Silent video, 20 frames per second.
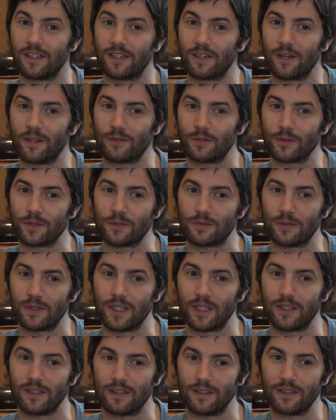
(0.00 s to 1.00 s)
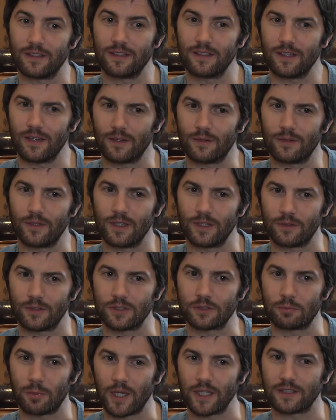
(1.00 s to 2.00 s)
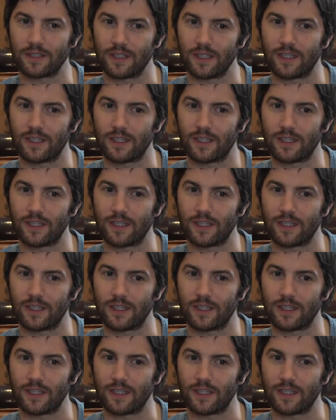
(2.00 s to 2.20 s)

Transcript: You know, I've always really, you know, really respected